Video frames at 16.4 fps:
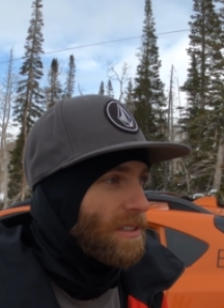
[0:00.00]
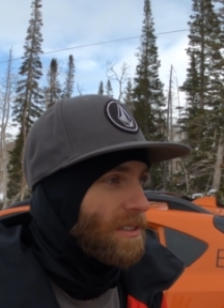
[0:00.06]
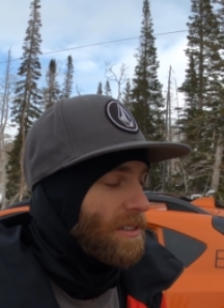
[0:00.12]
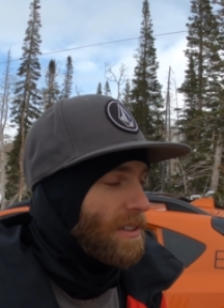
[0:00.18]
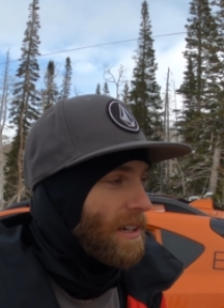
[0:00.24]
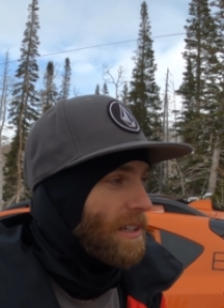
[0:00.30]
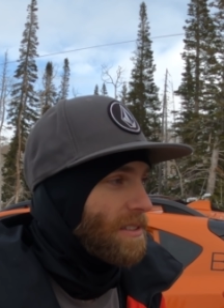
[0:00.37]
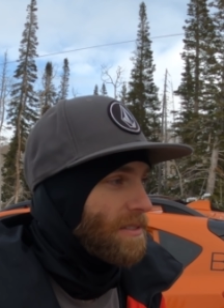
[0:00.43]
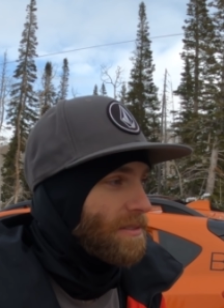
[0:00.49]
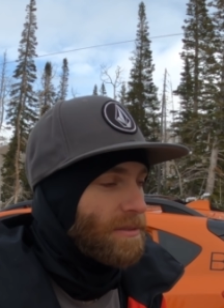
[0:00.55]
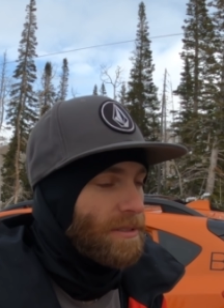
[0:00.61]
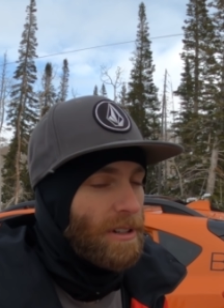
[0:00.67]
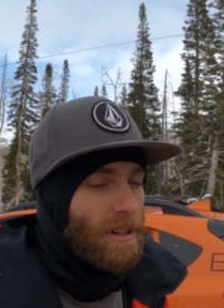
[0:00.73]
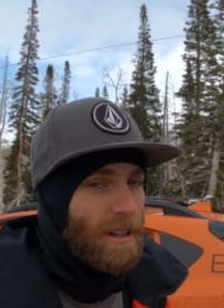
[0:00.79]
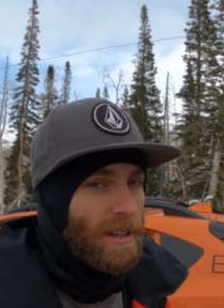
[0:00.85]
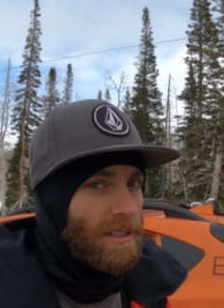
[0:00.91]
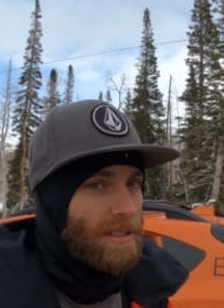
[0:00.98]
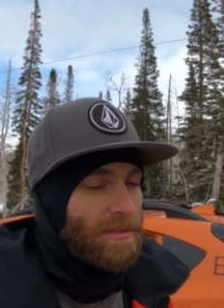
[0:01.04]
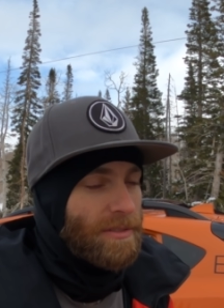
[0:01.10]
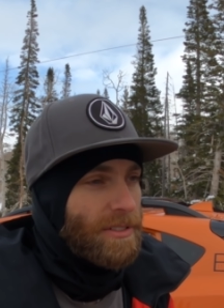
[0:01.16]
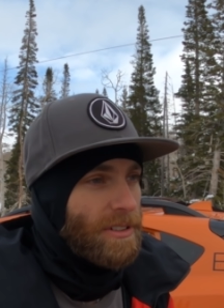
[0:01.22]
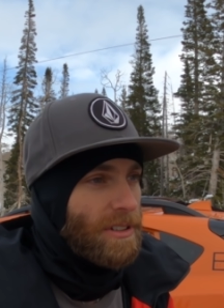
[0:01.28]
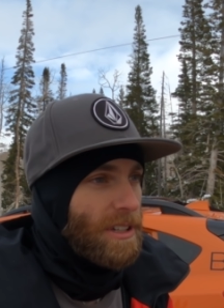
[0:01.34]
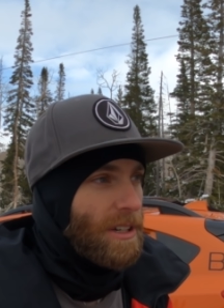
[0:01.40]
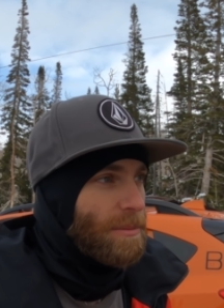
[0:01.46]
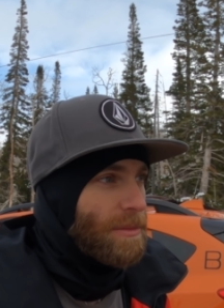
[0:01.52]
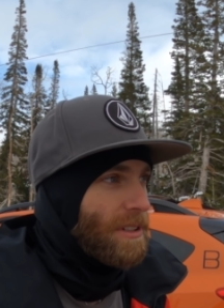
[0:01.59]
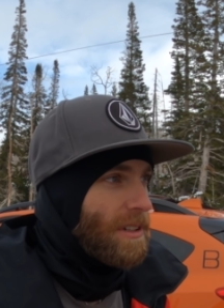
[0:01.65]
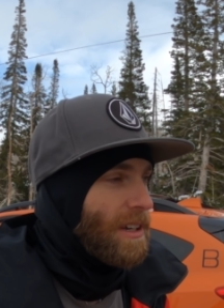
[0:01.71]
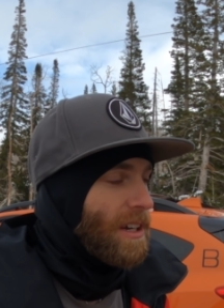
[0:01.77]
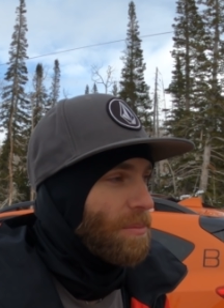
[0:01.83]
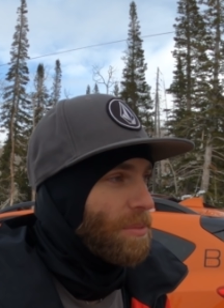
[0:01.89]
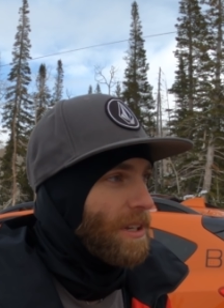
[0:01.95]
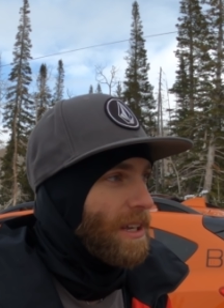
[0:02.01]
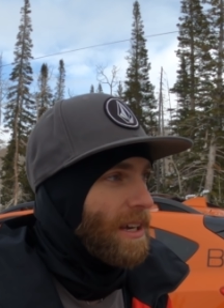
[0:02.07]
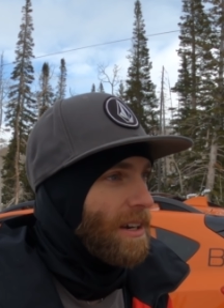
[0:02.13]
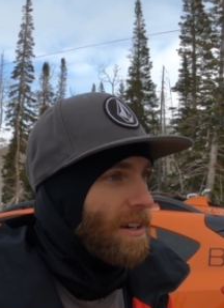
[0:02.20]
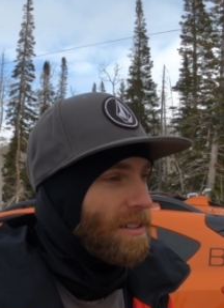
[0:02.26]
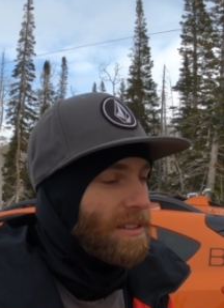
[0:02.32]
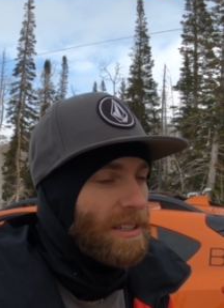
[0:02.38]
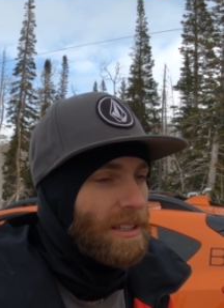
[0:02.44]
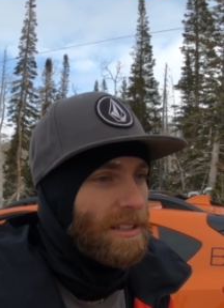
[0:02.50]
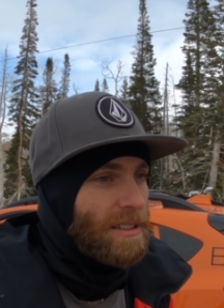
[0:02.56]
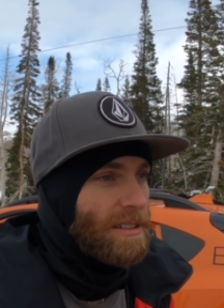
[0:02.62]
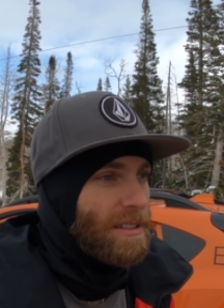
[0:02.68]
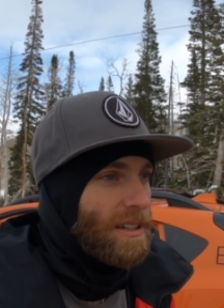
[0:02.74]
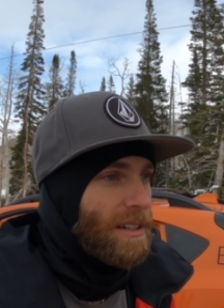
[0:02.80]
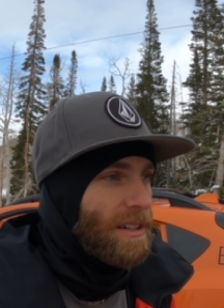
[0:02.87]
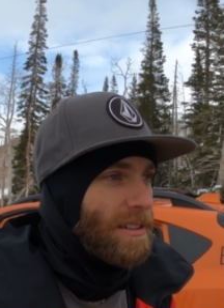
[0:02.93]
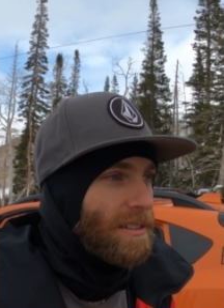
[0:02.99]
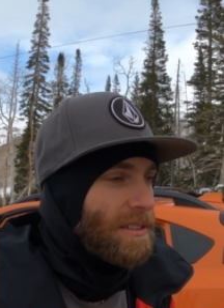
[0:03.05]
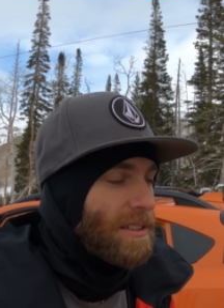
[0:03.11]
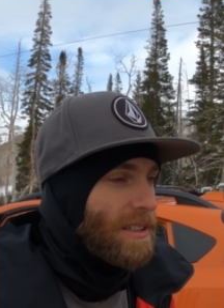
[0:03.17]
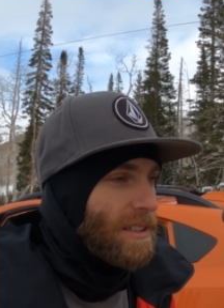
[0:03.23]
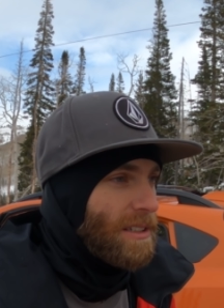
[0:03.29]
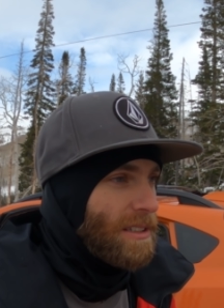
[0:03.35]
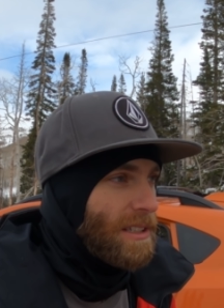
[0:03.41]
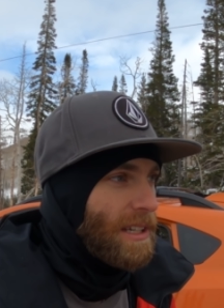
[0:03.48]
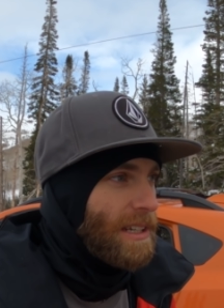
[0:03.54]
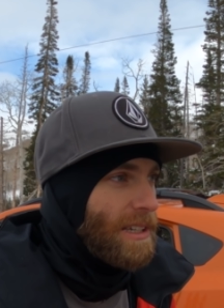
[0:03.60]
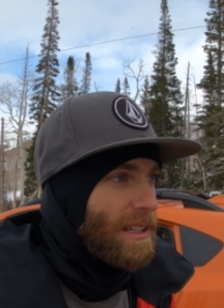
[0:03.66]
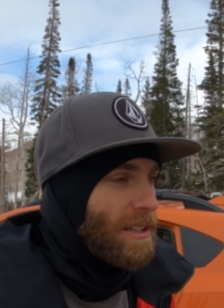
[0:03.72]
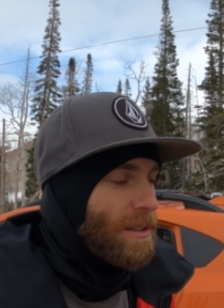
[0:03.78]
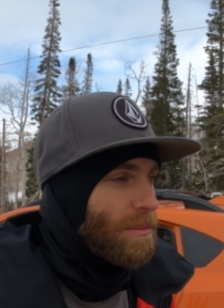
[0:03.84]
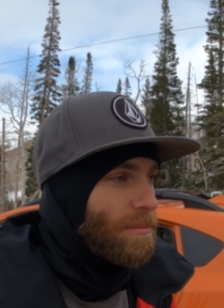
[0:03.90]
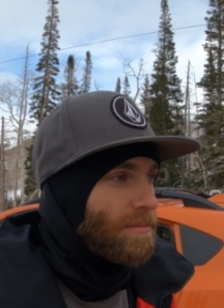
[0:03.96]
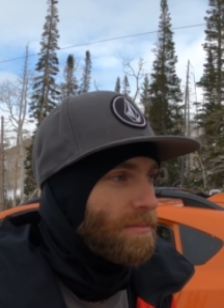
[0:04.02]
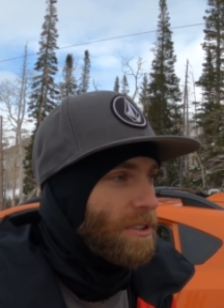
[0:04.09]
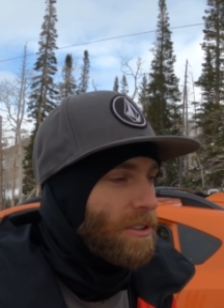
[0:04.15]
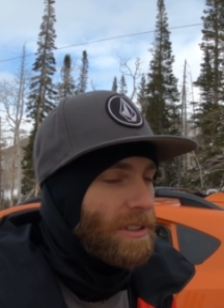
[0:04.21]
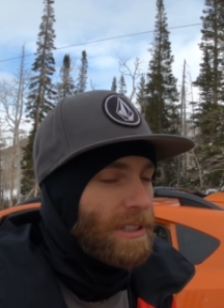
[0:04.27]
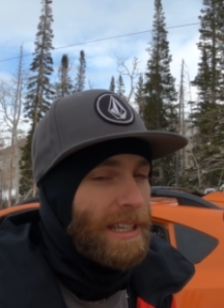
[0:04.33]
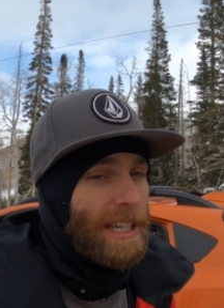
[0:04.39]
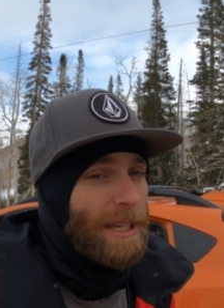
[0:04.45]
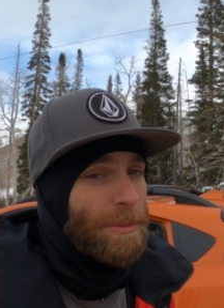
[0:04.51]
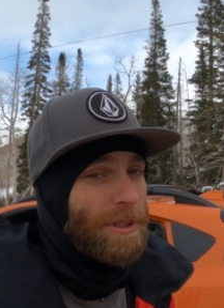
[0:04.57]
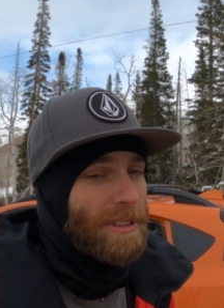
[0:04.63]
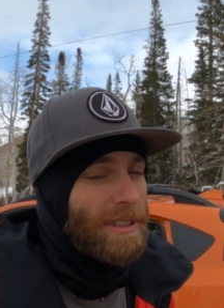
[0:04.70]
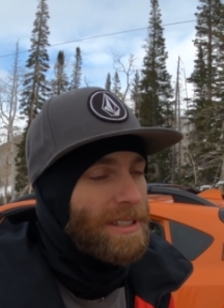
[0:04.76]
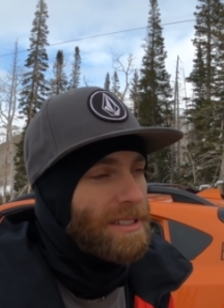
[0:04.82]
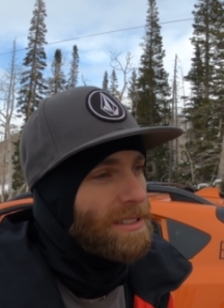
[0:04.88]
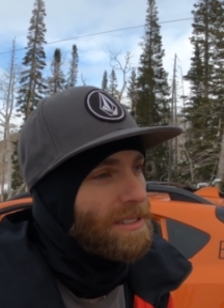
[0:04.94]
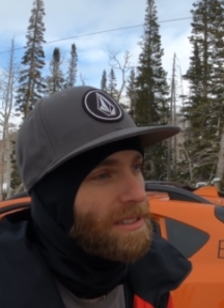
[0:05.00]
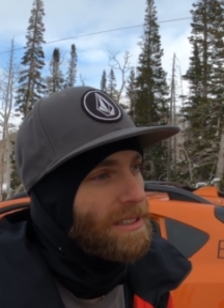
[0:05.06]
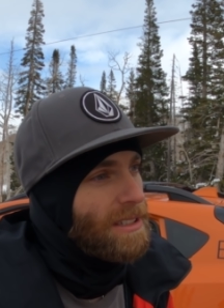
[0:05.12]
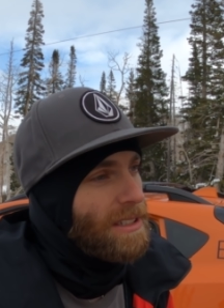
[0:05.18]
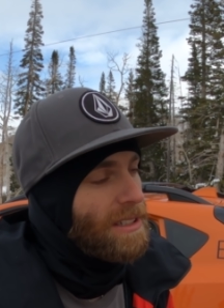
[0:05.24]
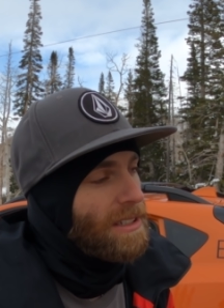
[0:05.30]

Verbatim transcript: You guys were awesome for coming and helping out and uh, getting him on the ambulance.